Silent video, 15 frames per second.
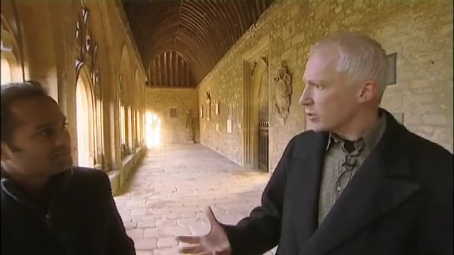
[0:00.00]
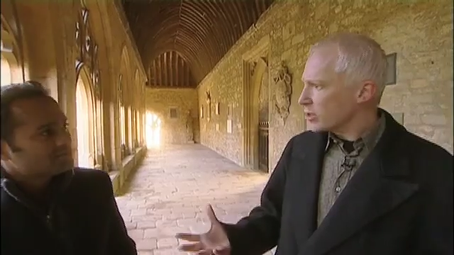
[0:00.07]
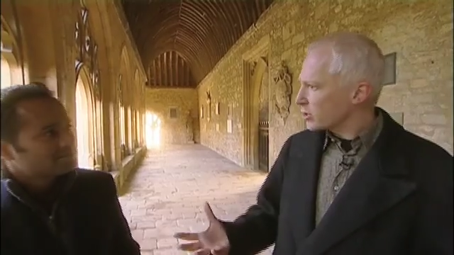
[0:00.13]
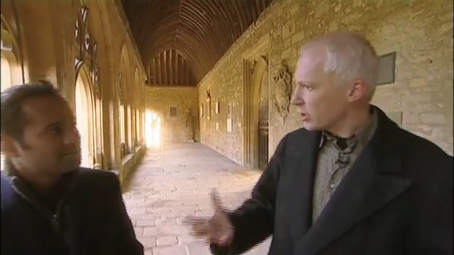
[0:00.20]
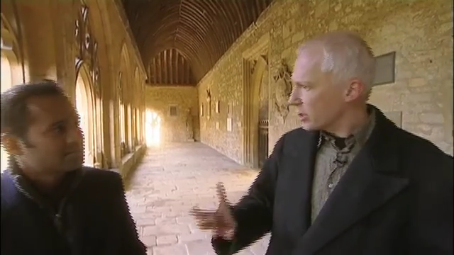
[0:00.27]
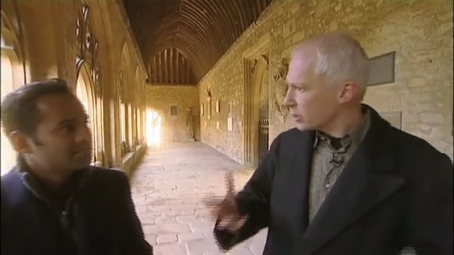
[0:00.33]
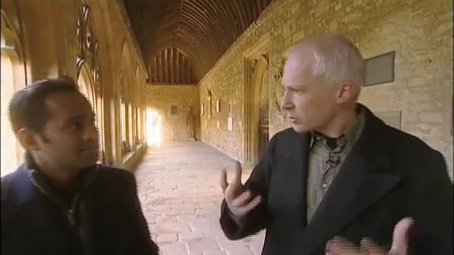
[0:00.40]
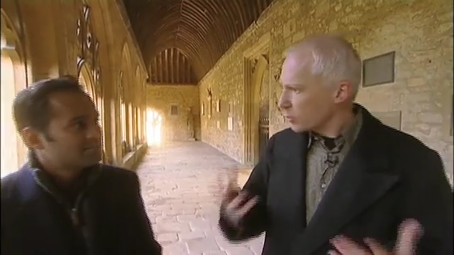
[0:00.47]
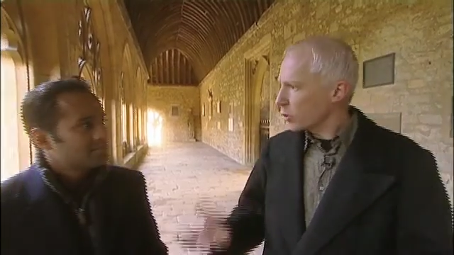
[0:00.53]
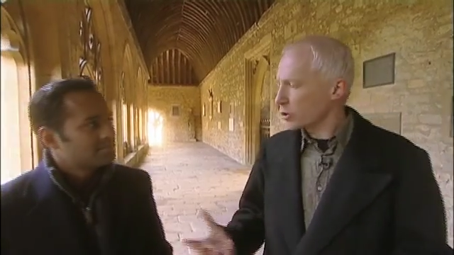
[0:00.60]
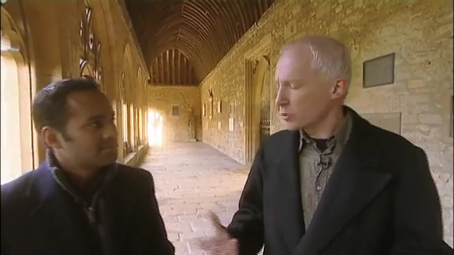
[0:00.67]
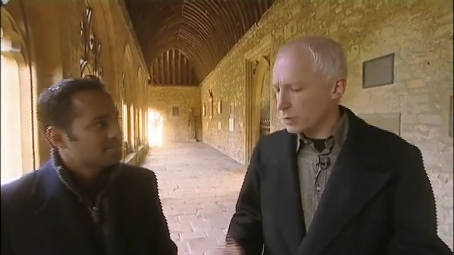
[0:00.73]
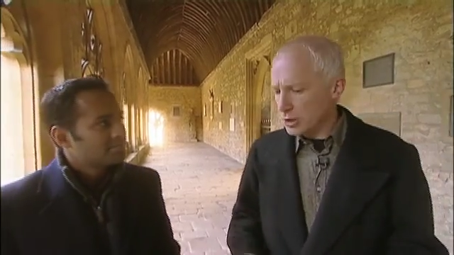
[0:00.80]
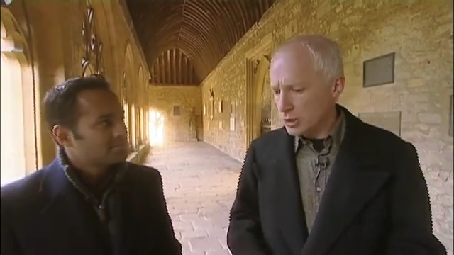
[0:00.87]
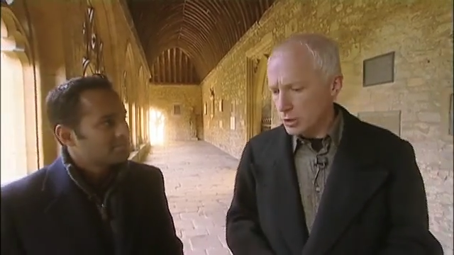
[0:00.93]
Speaker 1: research, what
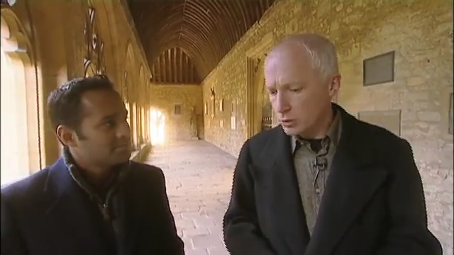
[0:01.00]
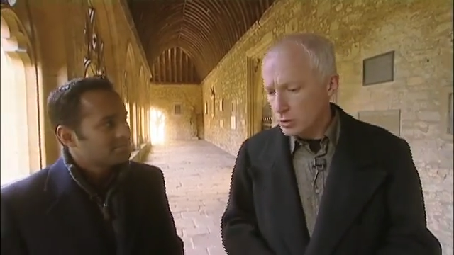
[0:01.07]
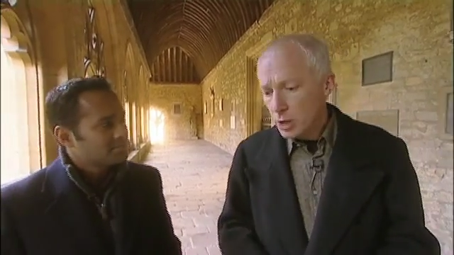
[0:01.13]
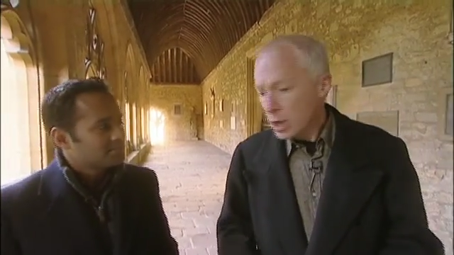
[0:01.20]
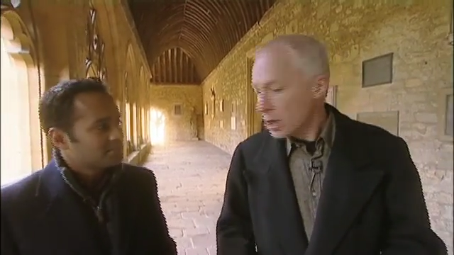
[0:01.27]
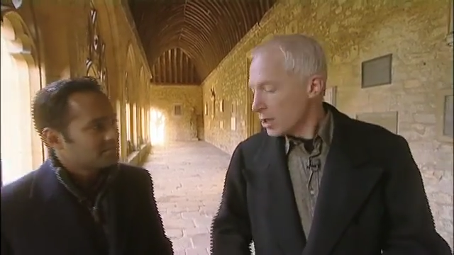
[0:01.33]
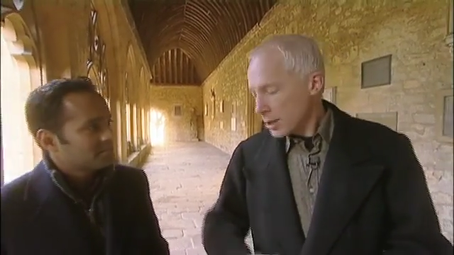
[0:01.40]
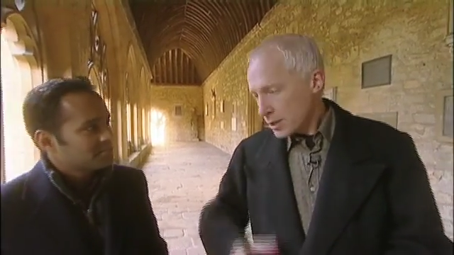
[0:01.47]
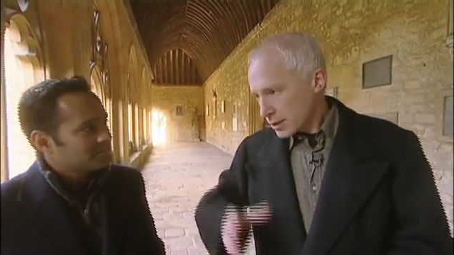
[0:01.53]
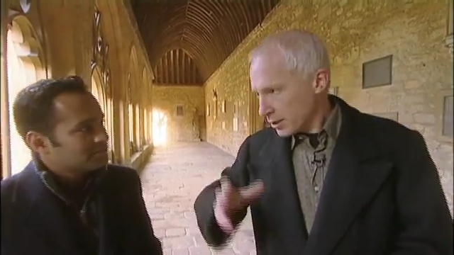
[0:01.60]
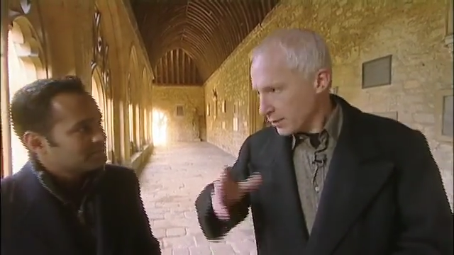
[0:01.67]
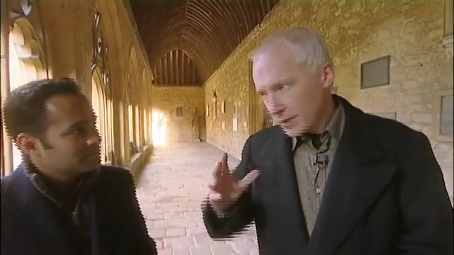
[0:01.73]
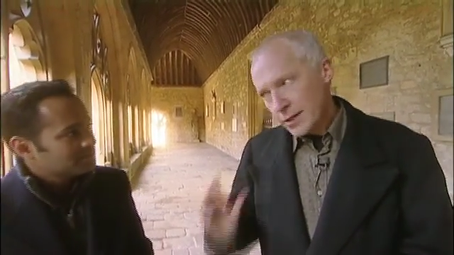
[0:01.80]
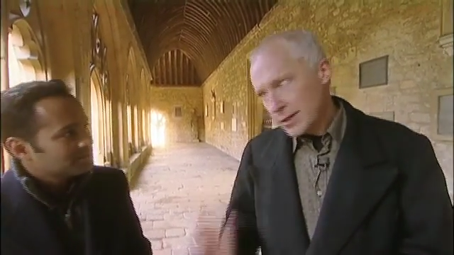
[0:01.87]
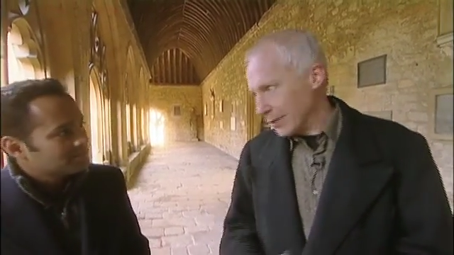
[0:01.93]
should we do? So
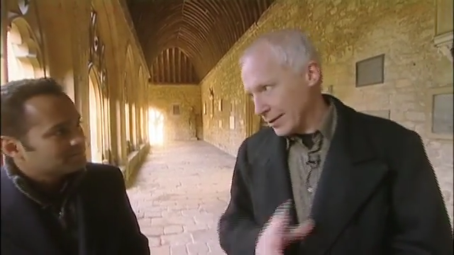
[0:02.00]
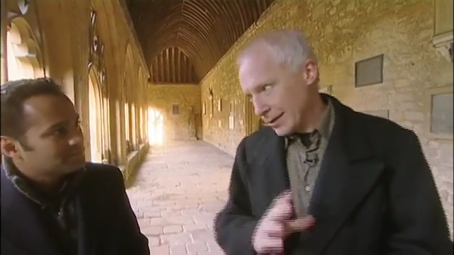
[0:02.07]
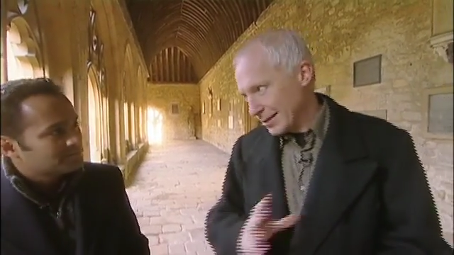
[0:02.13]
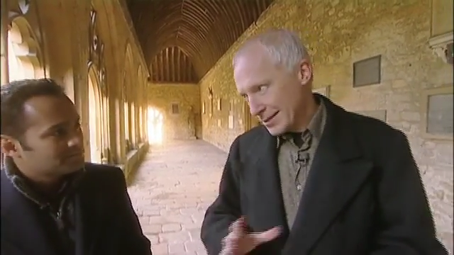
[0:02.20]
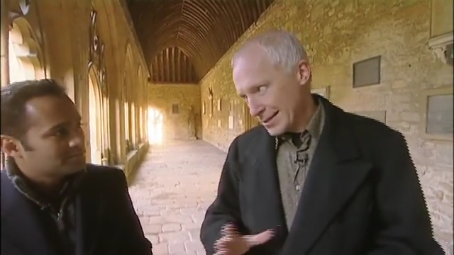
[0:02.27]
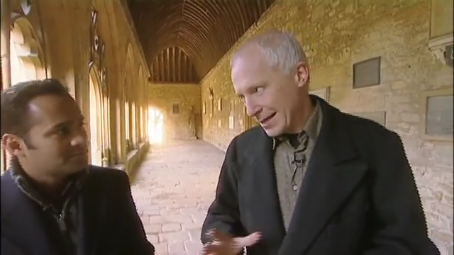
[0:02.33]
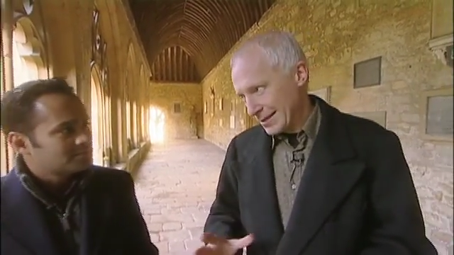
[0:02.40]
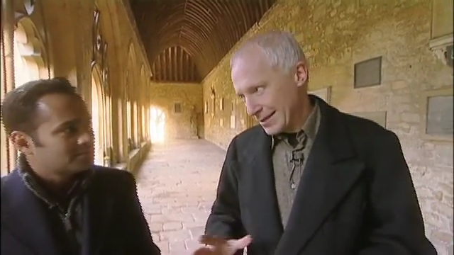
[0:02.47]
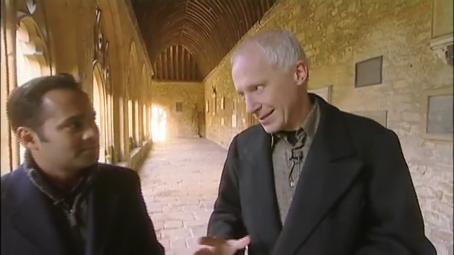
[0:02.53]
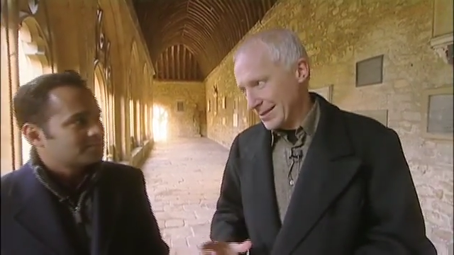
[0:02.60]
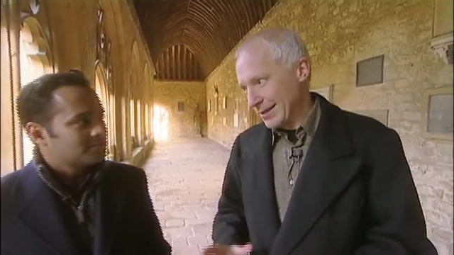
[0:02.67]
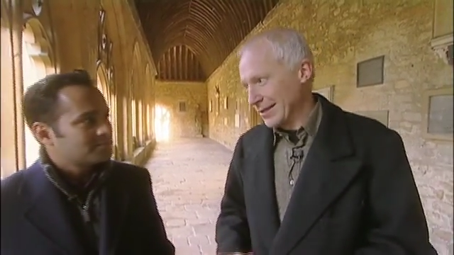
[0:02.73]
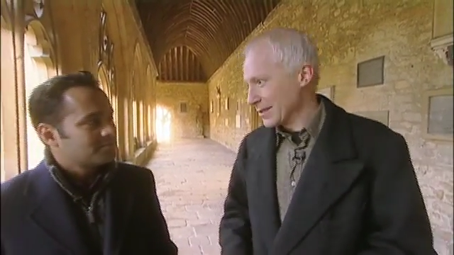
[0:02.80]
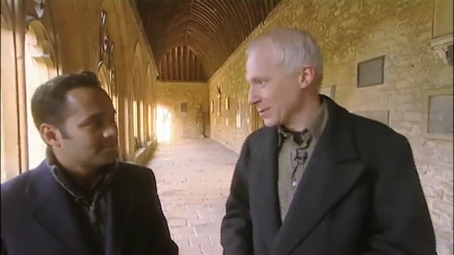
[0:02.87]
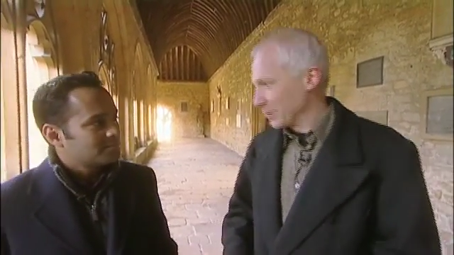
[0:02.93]
if they don't understand the
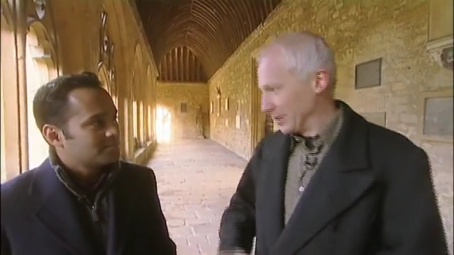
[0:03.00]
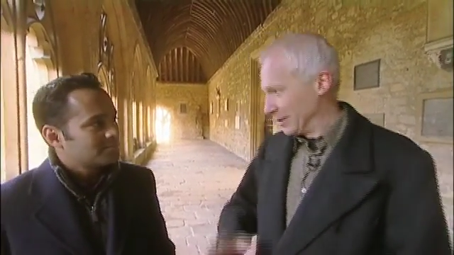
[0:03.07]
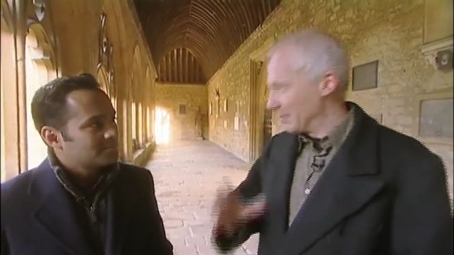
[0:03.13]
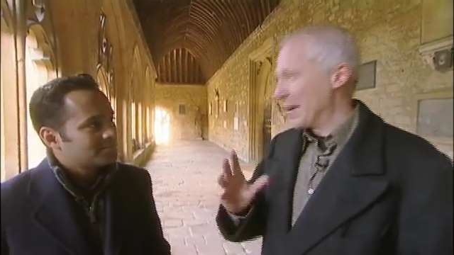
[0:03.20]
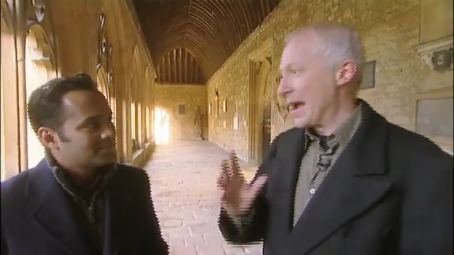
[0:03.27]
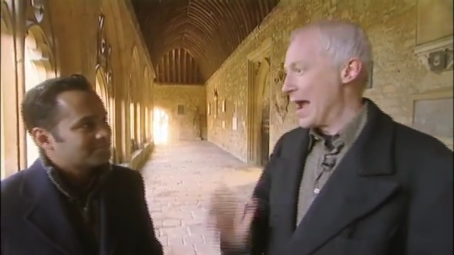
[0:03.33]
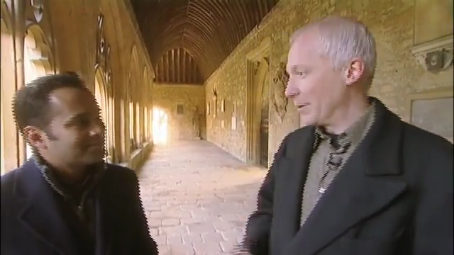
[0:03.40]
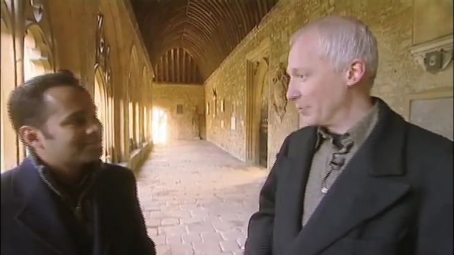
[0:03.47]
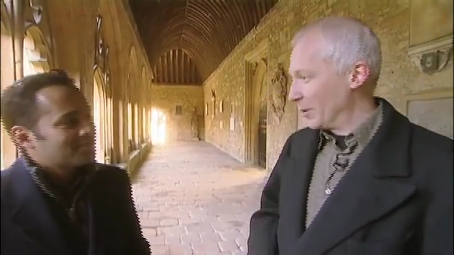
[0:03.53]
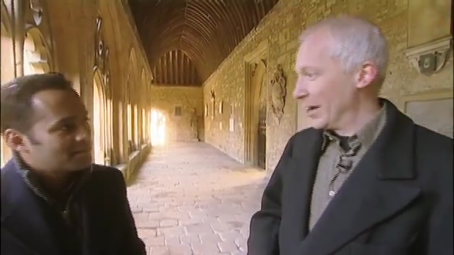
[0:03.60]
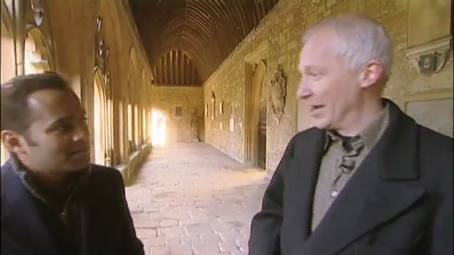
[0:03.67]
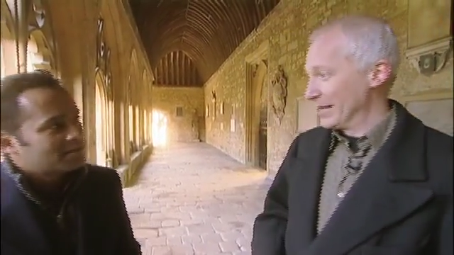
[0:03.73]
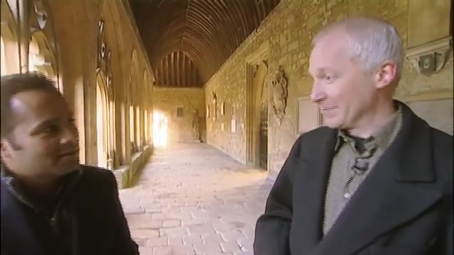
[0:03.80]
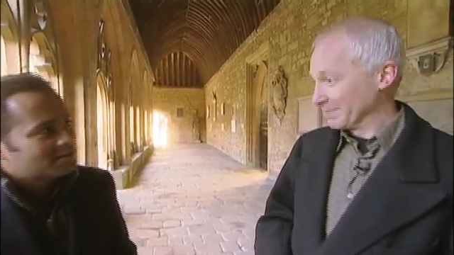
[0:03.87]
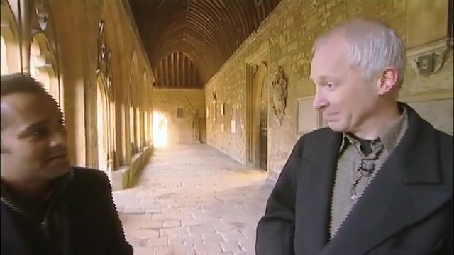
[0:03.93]
science, we're in a bad
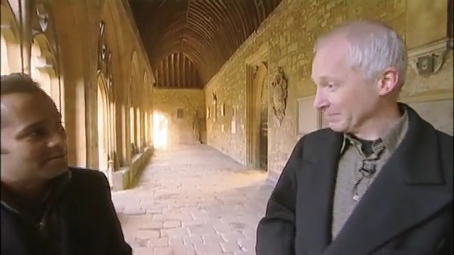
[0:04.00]
way.